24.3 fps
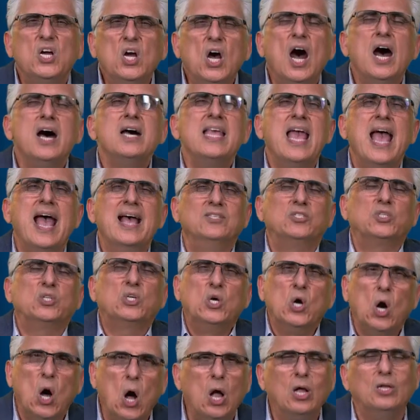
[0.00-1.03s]
God has
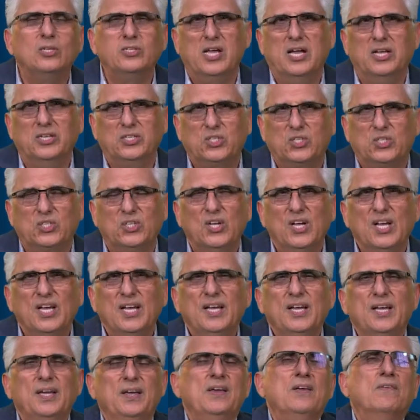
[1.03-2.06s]
called us,
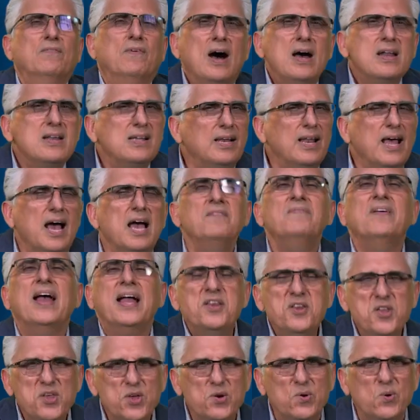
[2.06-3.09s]
Iran Alive
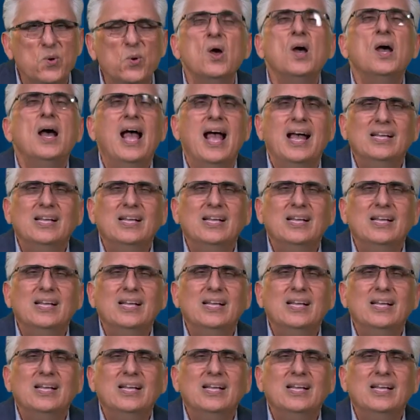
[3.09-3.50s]
and you,